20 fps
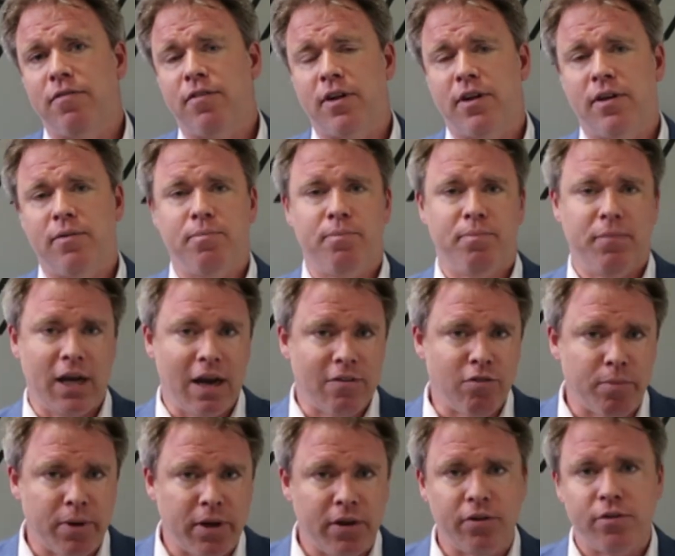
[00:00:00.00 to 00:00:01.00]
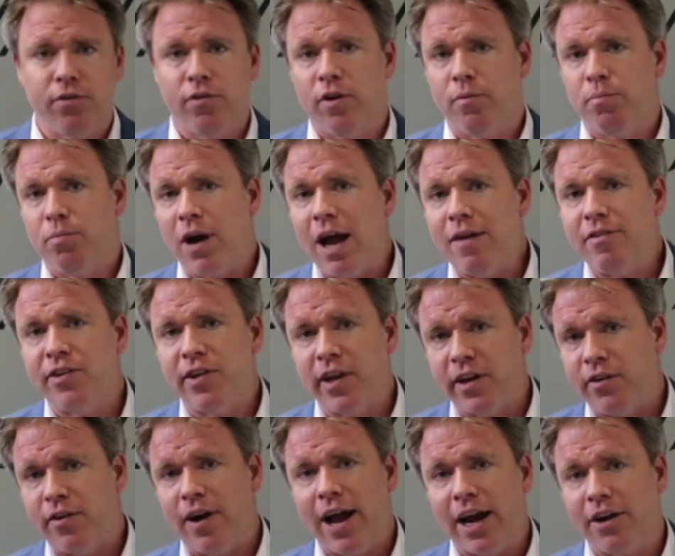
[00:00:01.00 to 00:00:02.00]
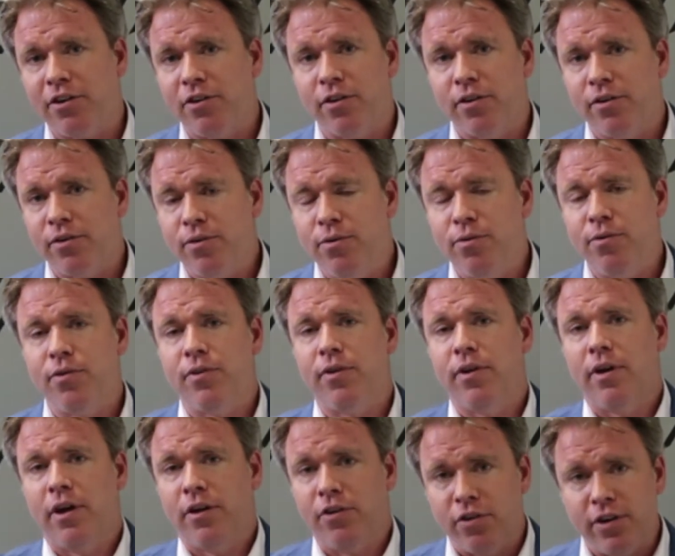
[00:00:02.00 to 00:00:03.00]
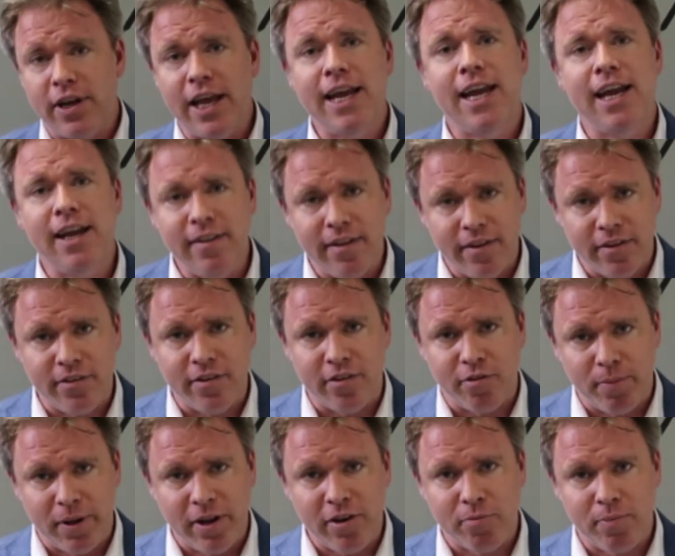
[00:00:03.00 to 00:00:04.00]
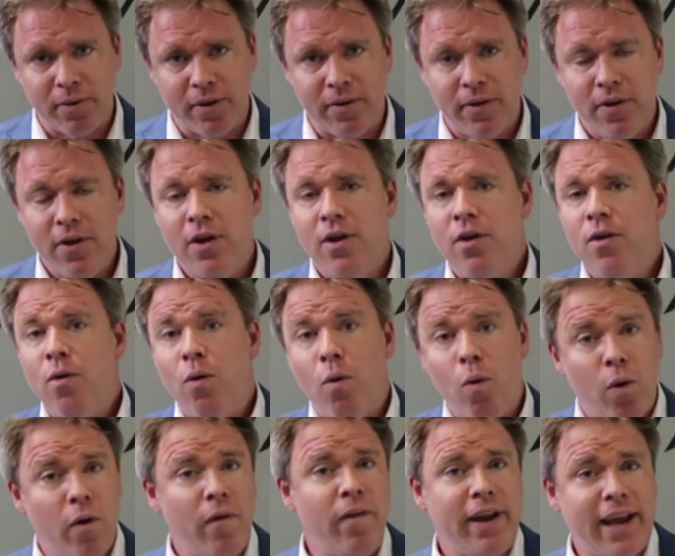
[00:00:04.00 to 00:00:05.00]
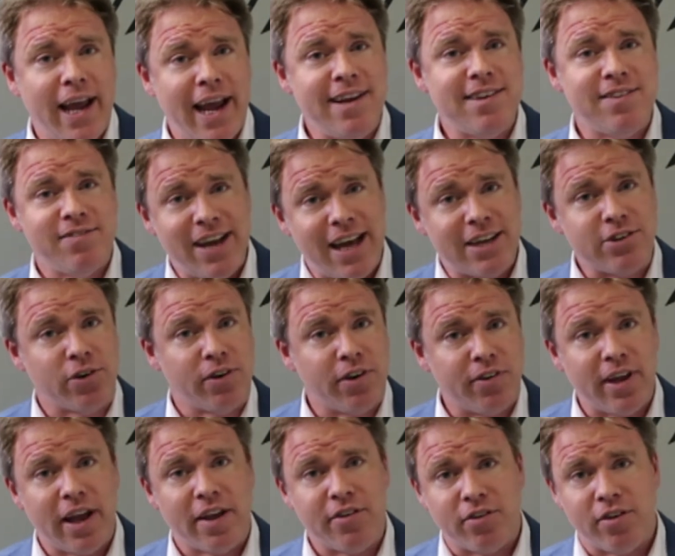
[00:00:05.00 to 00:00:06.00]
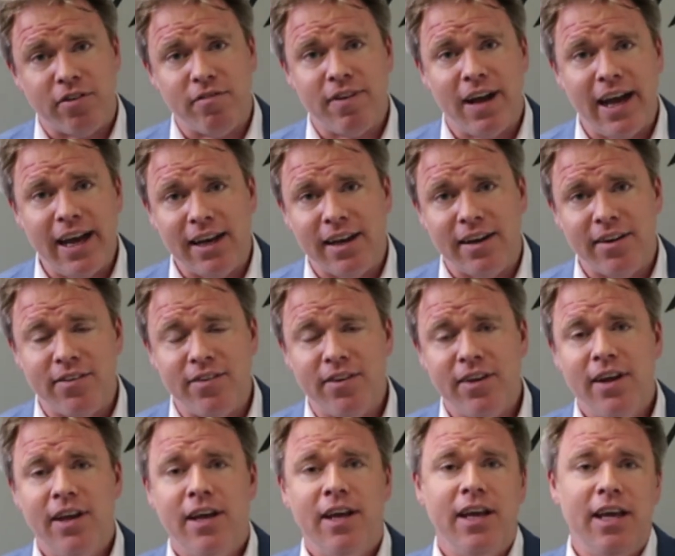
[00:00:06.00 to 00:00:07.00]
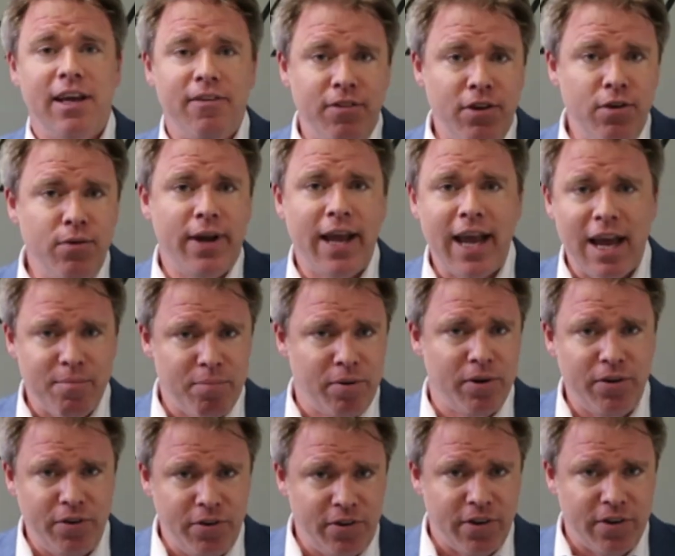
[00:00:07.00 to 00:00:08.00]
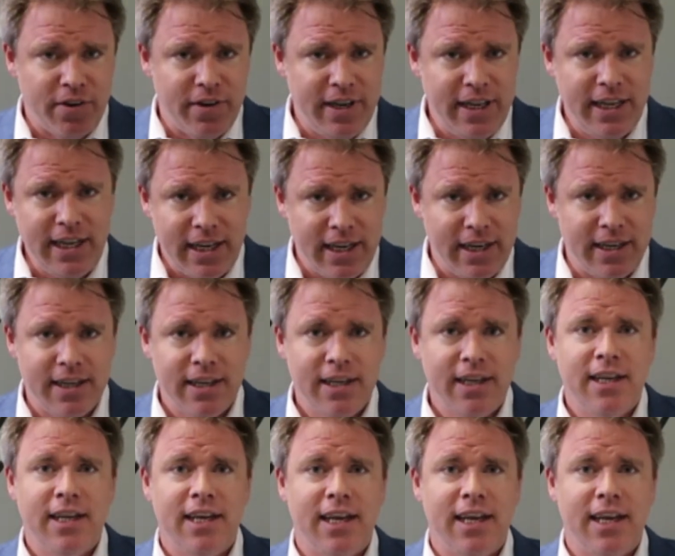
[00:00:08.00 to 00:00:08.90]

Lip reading: of a government or a private sector actor who's undertaking this displacement, or in the case of natural disaster and violence, if you can't produce a deed,